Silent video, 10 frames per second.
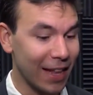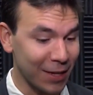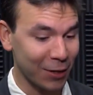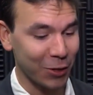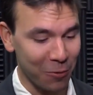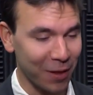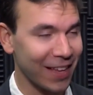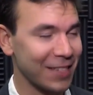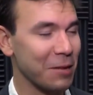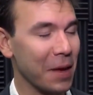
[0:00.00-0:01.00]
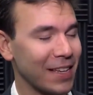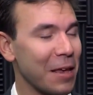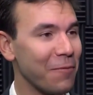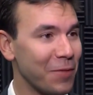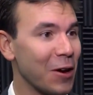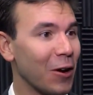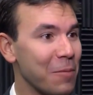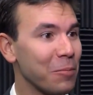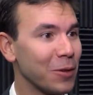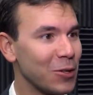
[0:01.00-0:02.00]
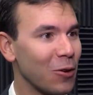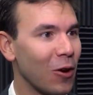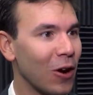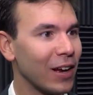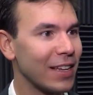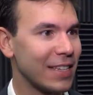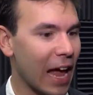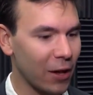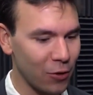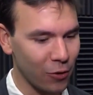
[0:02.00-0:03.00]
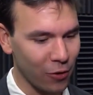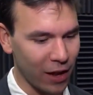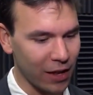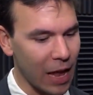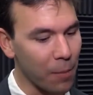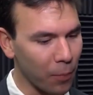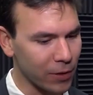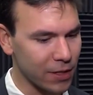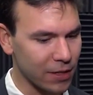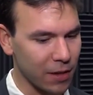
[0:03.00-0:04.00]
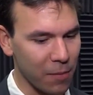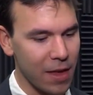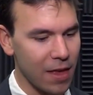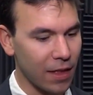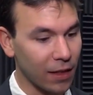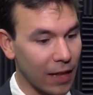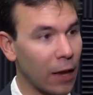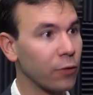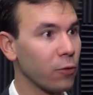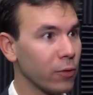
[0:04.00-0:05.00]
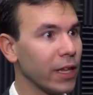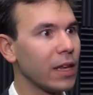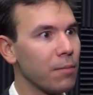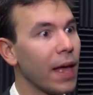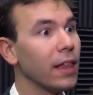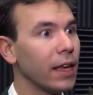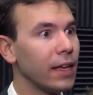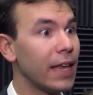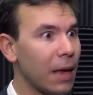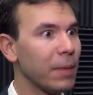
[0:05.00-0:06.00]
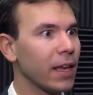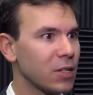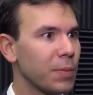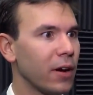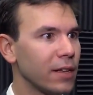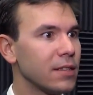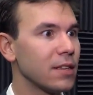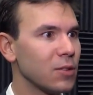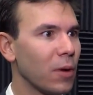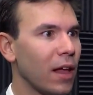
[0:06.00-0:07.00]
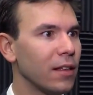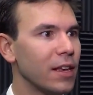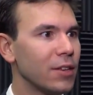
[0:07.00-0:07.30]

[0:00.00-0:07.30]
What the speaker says: That's actually one of the things that makes VR input so hard, is how do you create an input system that allows for really compelling gaming experiences as well.